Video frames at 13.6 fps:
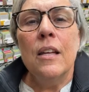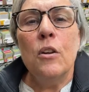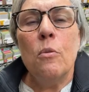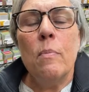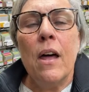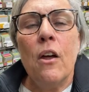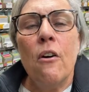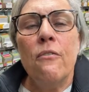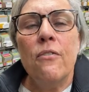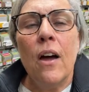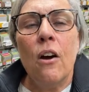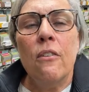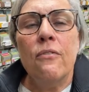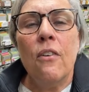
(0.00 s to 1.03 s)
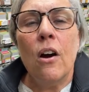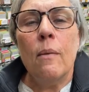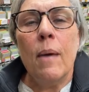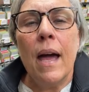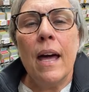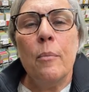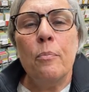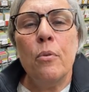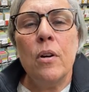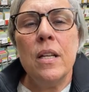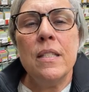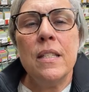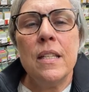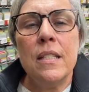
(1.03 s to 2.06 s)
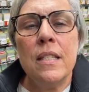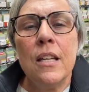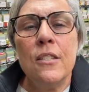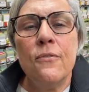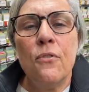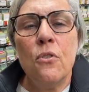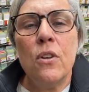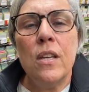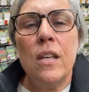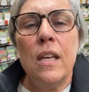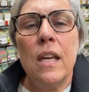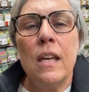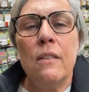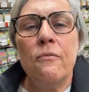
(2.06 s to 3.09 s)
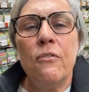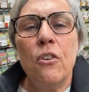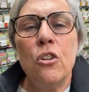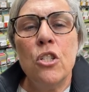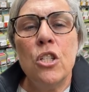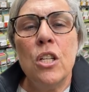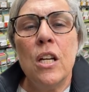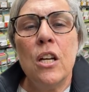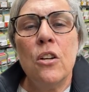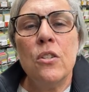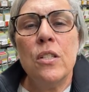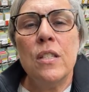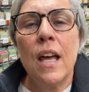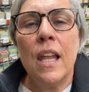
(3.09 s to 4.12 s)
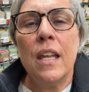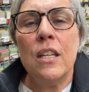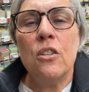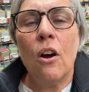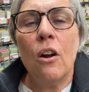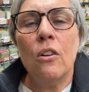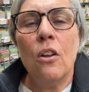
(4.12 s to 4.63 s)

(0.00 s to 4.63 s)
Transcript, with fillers: Little Meadow Flower Farm had a pretty successful ye- first year selling to